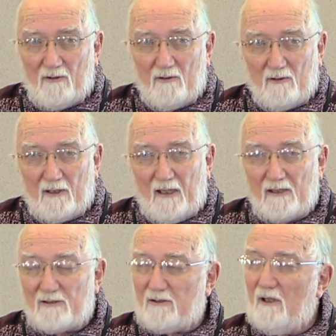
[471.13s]
the
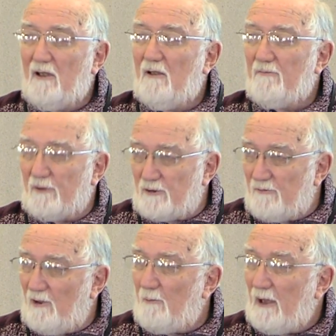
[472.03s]
guest, first of
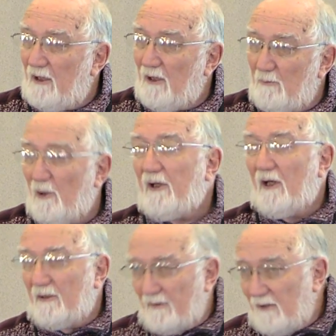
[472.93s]
all, making a booking,
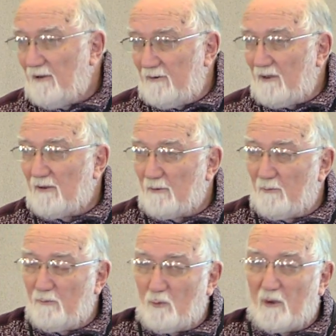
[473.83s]
and then they tell
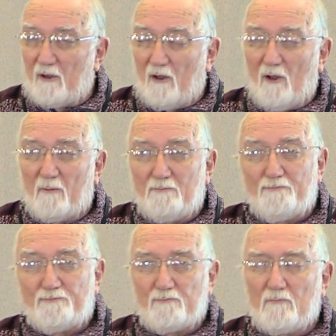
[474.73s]
them where to go.
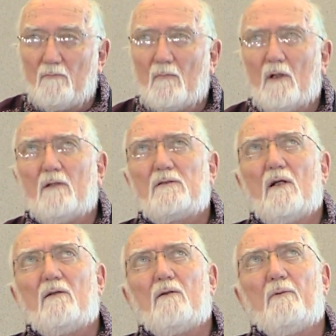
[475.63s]
That's
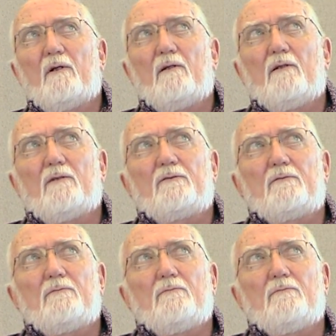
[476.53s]
not the way it is.